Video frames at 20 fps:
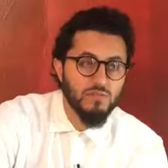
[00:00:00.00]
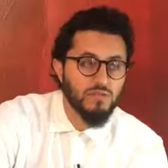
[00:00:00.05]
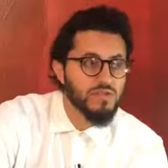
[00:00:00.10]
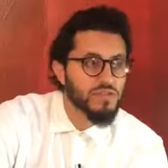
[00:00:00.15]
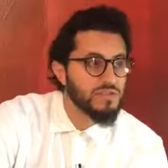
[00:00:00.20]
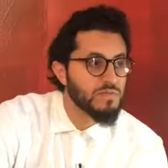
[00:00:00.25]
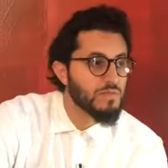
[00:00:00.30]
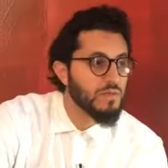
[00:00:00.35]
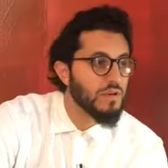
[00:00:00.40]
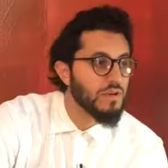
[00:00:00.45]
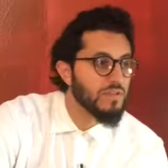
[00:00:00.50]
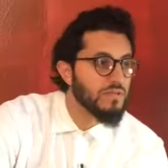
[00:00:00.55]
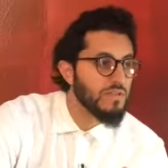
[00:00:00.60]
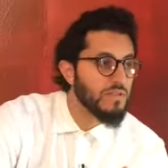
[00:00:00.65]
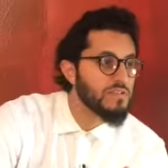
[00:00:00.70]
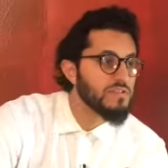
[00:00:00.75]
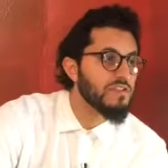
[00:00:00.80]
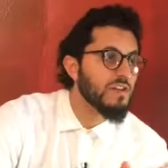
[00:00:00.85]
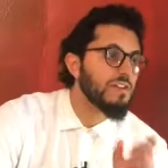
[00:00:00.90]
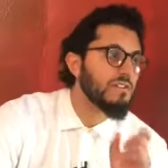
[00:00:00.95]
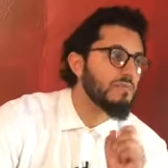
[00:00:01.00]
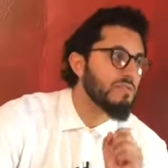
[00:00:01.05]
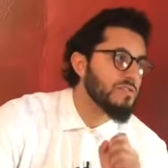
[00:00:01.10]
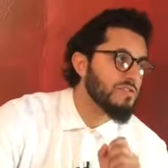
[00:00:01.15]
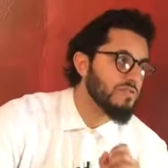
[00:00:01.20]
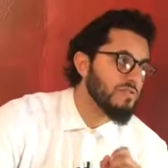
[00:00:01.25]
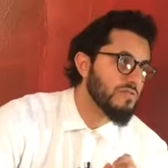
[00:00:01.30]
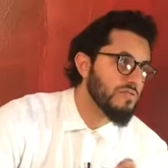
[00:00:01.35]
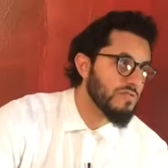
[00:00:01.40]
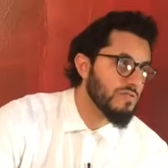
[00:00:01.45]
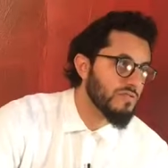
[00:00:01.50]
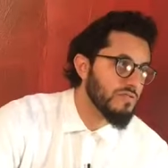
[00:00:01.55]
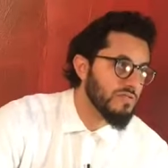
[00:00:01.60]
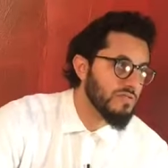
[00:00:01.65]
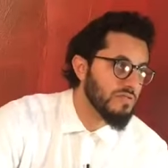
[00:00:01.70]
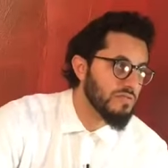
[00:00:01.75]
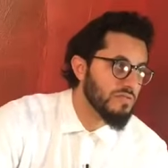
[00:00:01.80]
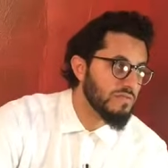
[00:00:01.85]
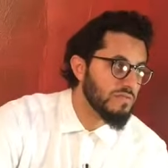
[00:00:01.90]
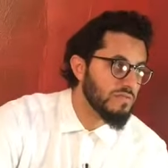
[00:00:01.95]
Which is part of the jar majrur.
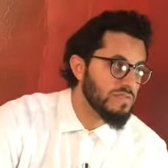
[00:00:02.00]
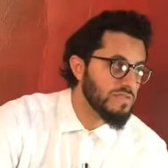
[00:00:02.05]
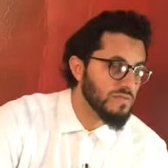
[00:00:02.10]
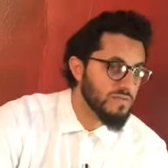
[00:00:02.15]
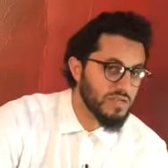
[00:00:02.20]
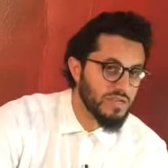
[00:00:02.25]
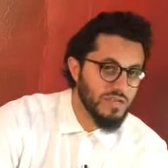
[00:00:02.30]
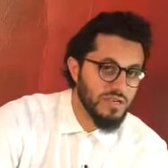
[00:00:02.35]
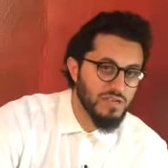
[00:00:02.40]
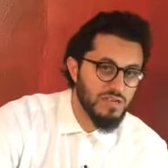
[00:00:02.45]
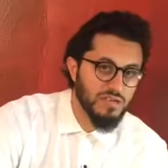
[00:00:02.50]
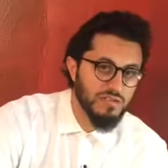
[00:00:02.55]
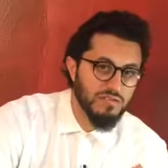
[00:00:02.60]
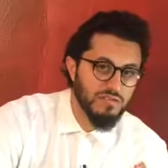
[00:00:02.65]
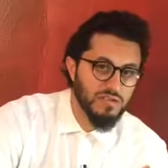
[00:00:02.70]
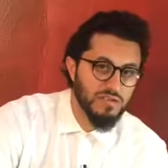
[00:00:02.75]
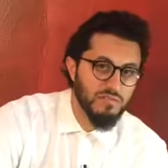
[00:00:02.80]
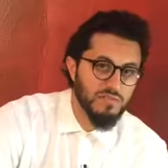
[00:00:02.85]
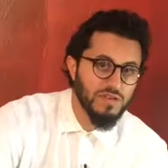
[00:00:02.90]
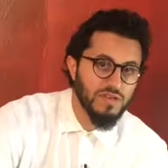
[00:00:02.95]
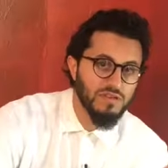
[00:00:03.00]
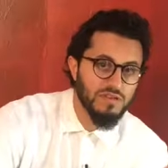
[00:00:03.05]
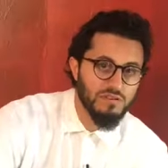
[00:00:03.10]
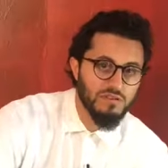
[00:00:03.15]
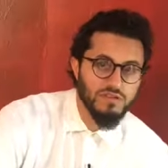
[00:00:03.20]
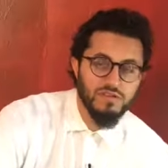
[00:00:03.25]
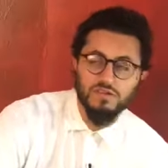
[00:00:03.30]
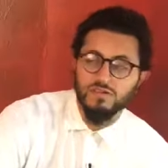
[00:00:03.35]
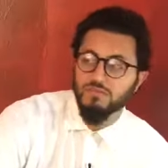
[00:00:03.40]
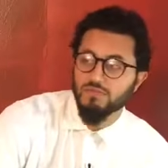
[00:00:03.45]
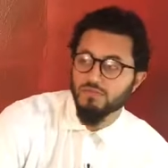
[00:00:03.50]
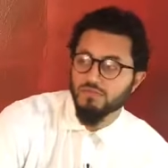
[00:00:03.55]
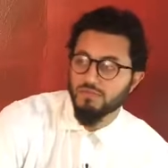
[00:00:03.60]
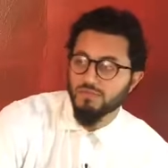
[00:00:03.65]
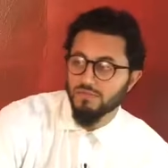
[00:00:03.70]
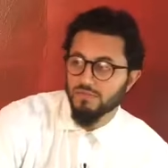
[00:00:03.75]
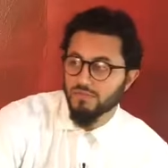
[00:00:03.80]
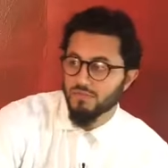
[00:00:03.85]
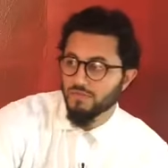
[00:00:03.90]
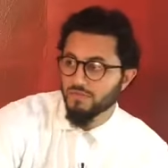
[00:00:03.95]
Bismillah ar-Rahman ar-Rahim.
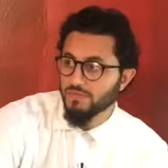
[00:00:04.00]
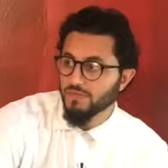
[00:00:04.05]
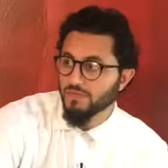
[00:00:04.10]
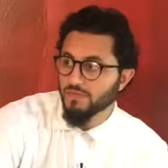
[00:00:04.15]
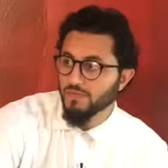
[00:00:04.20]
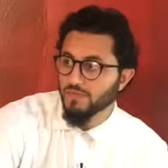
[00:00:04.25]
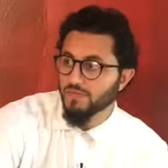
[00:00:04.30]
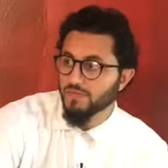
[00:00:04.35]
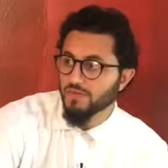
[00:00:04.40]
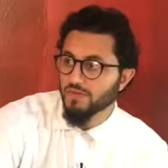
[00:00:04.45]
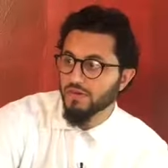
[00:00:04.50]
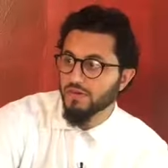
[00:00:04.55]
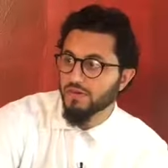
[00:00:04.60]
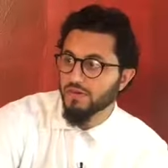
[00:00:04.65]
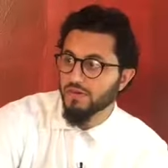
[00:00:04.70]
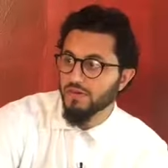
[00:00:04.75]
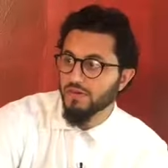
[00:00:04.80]
Right?